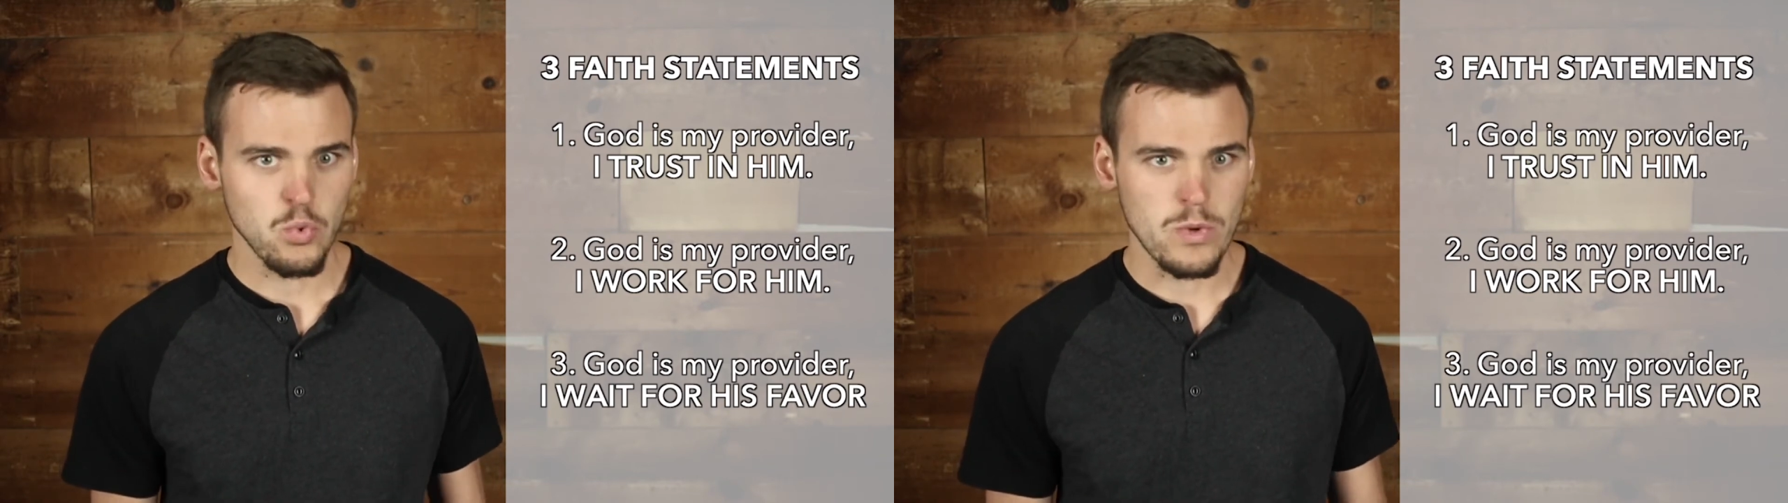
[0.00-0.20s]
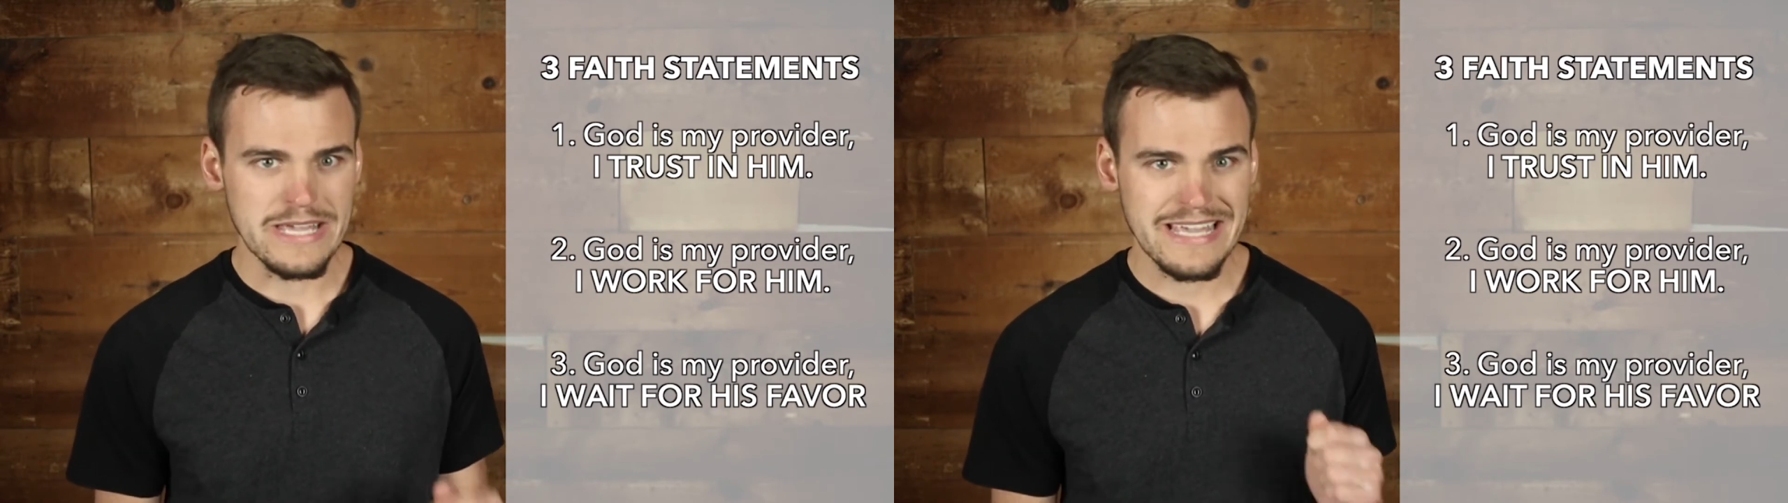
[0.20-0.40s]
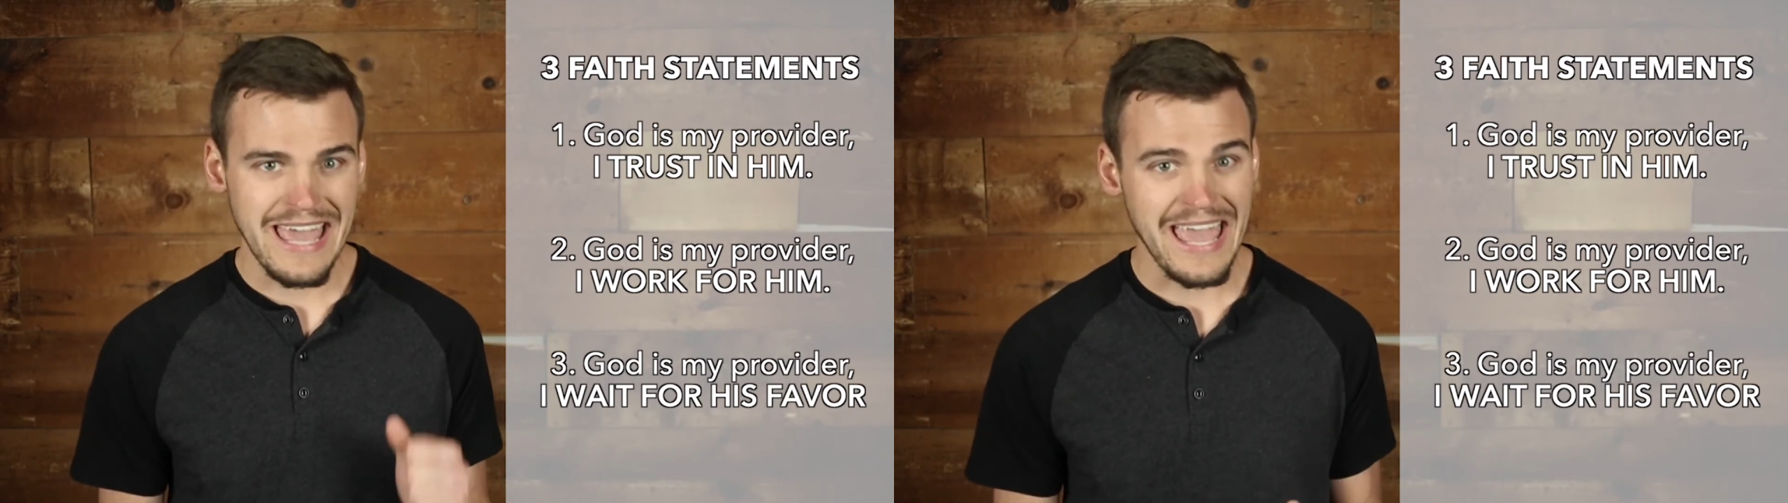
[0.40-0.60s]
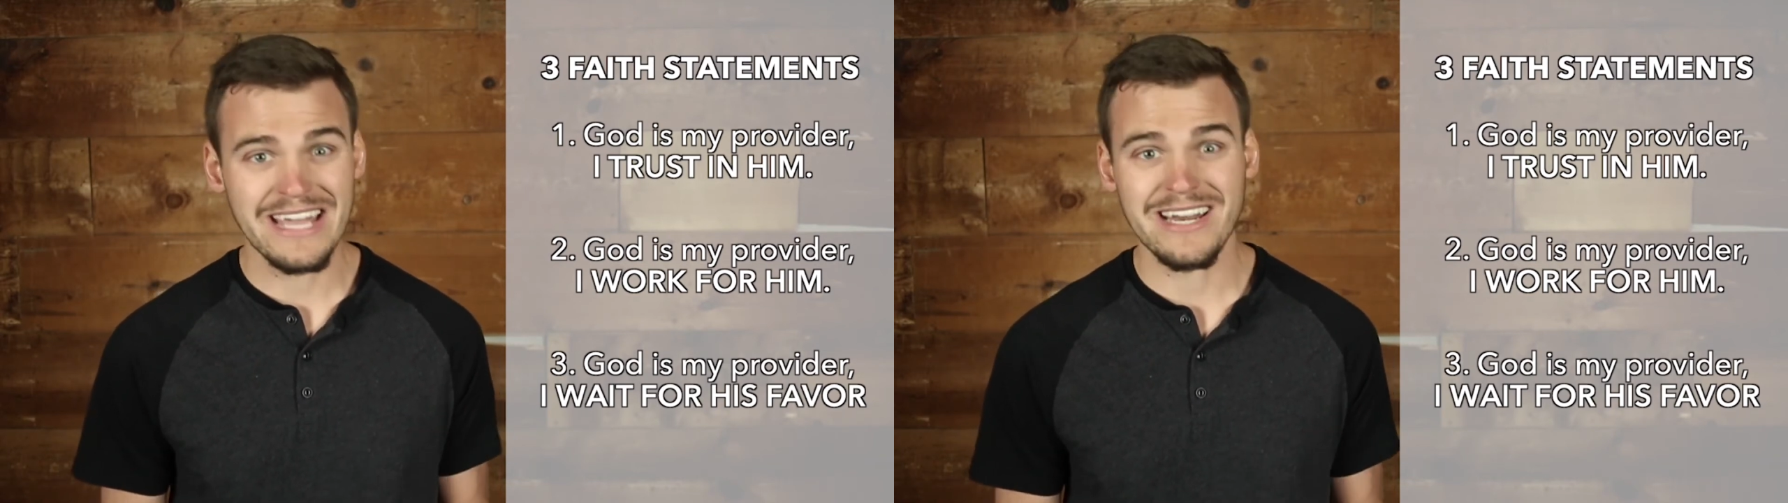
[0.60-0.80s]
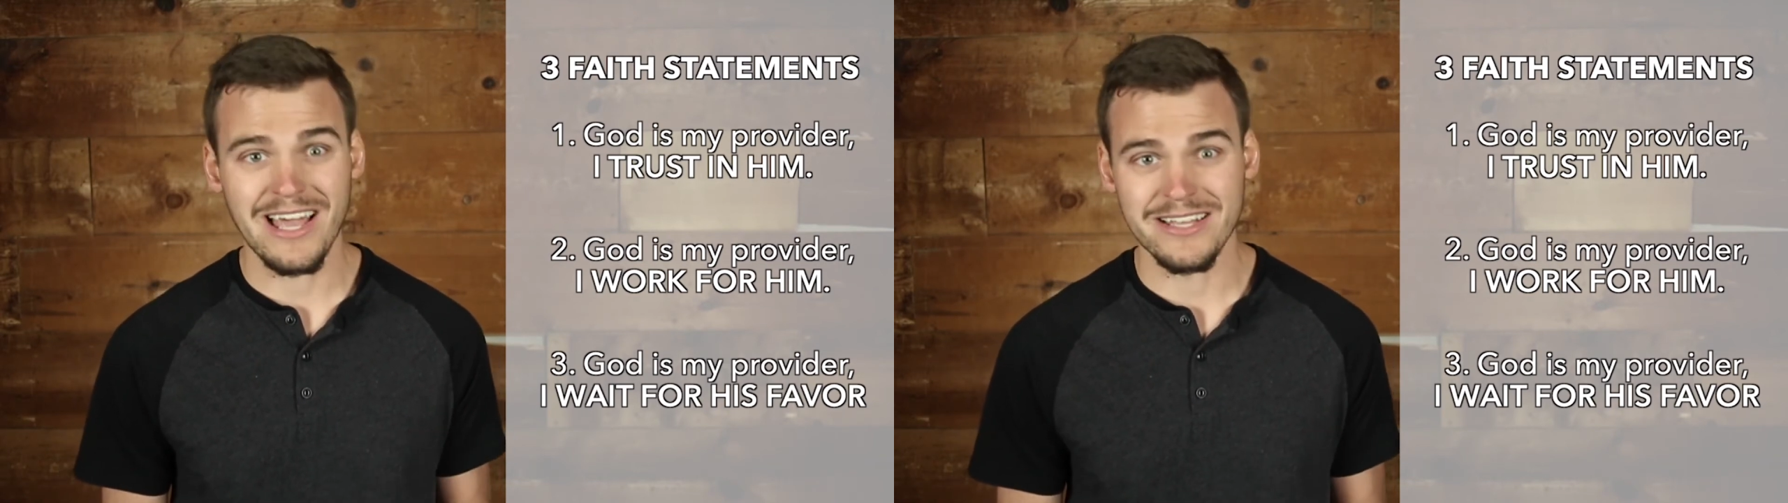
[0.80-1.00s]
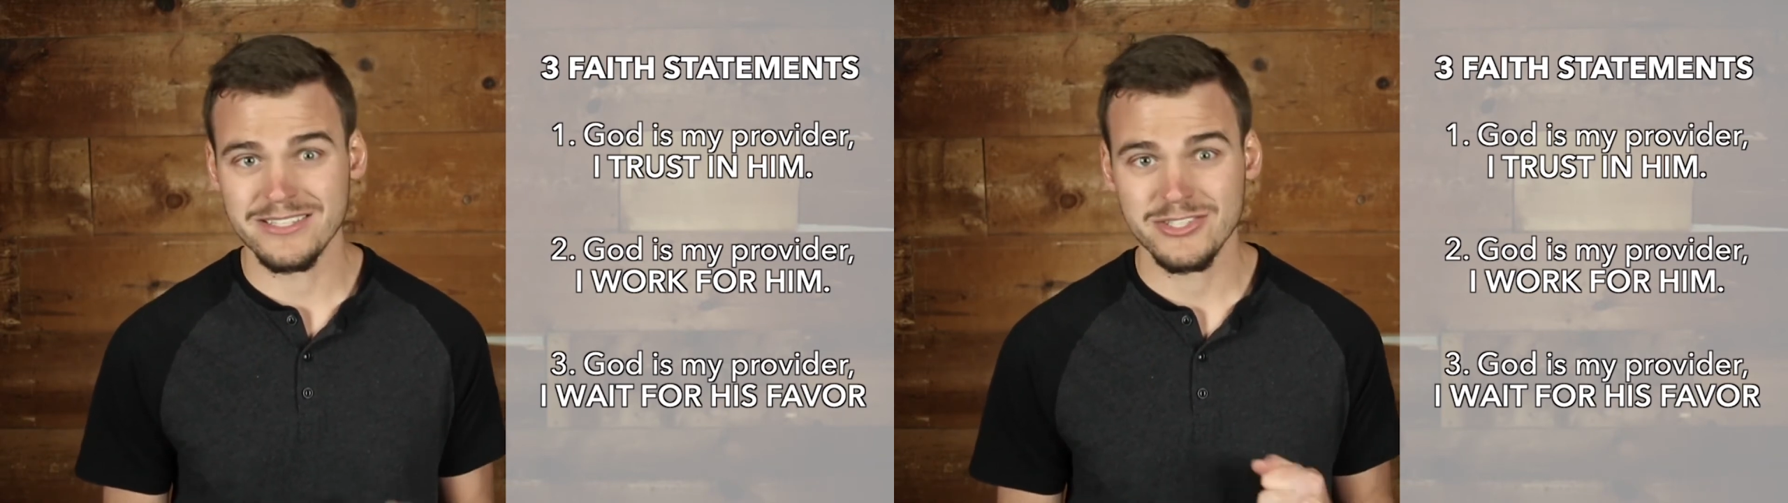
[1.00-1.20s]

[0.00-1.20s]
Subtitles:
we cannot